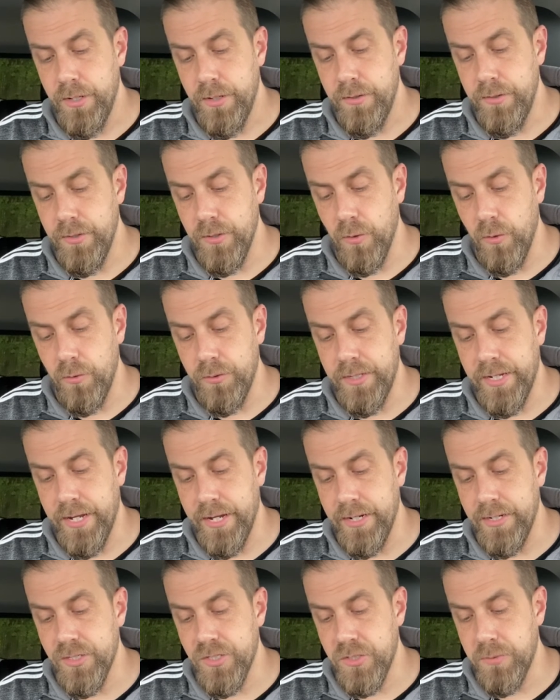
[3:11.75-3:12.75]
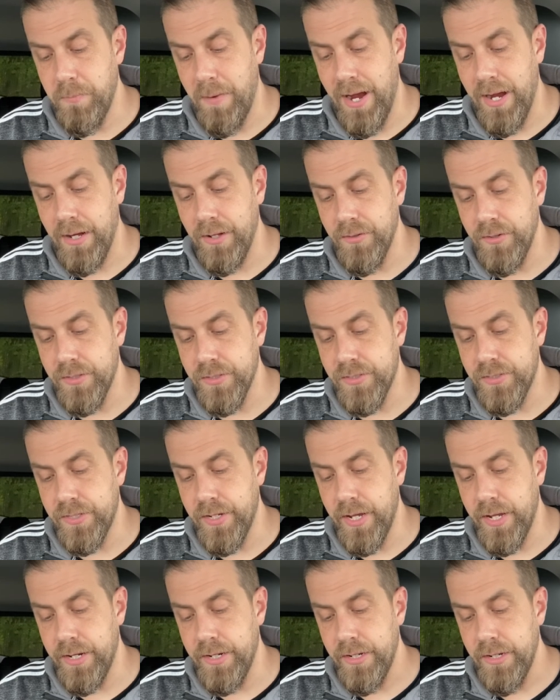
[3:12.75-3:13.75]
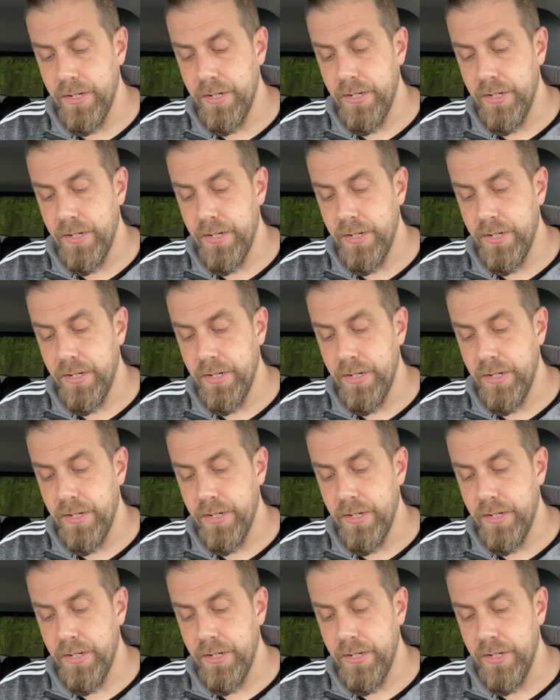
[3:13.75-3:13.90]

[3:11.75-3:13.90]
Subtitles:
the old king smiled and said,